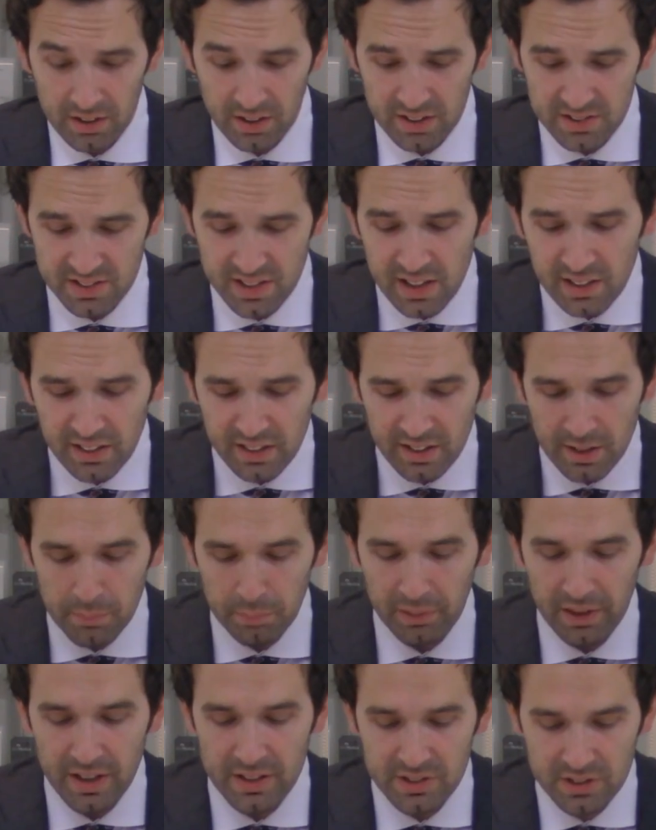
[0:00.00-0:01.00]
Now, saline
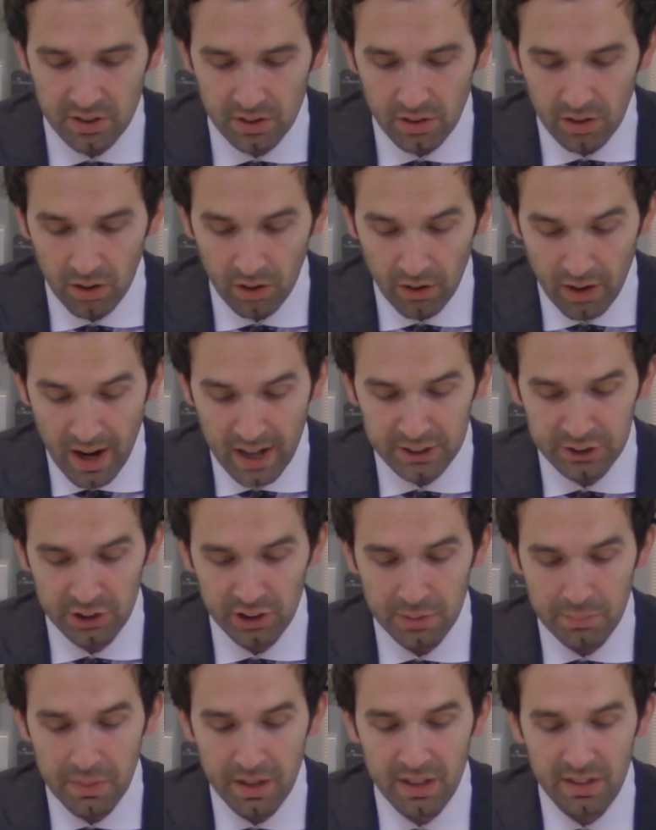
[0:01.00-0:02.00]
implants are
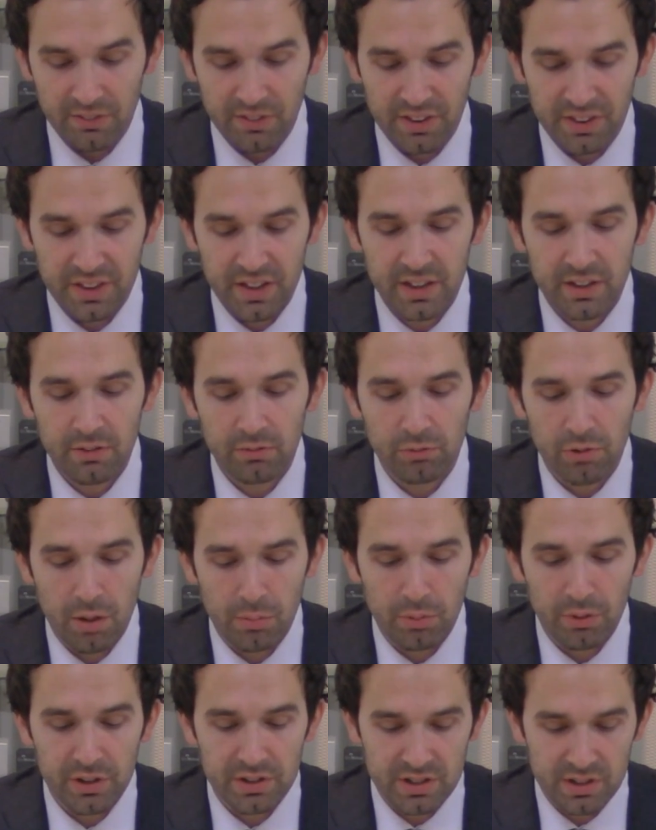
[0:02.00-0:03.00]
actually made of a thin,
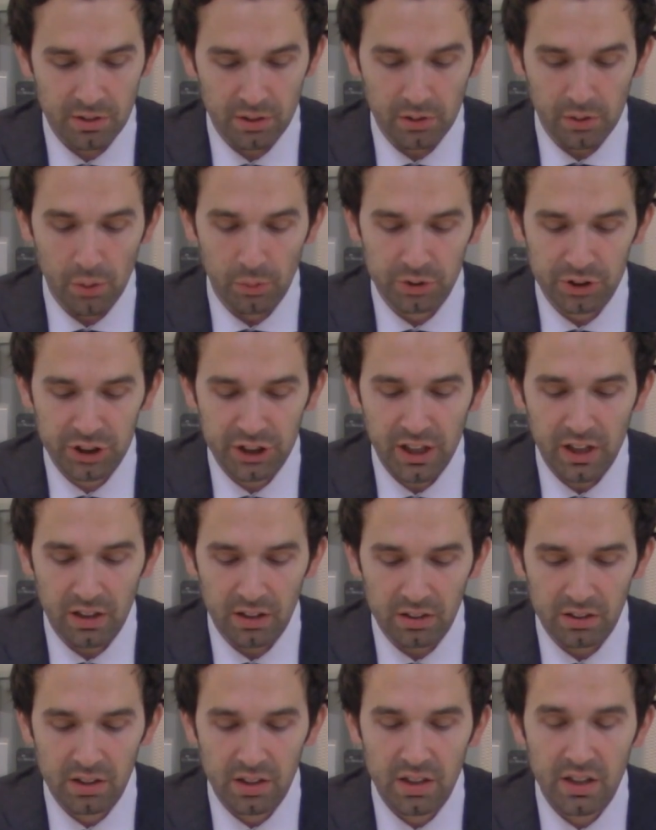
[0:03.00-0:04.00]
rubbery silicone
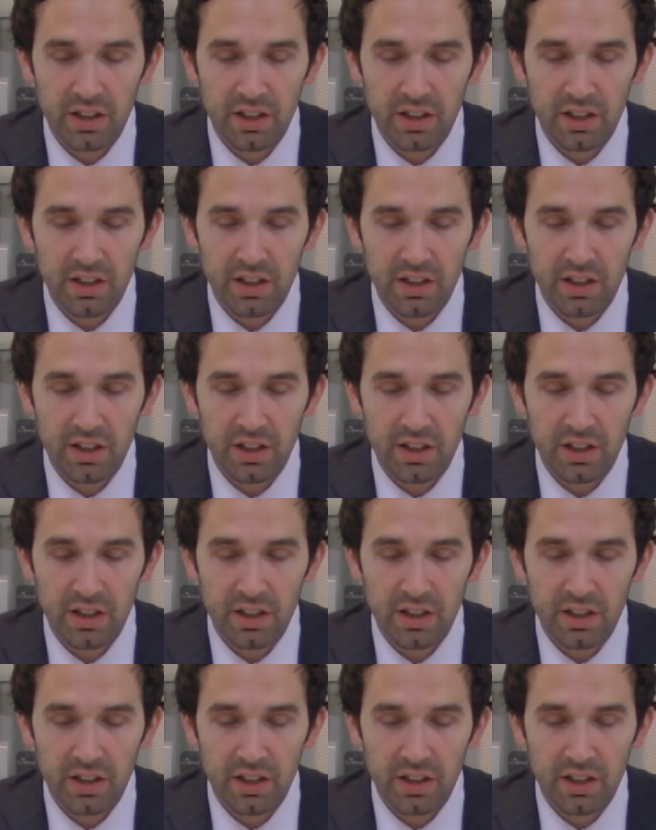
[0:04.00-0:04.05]
shell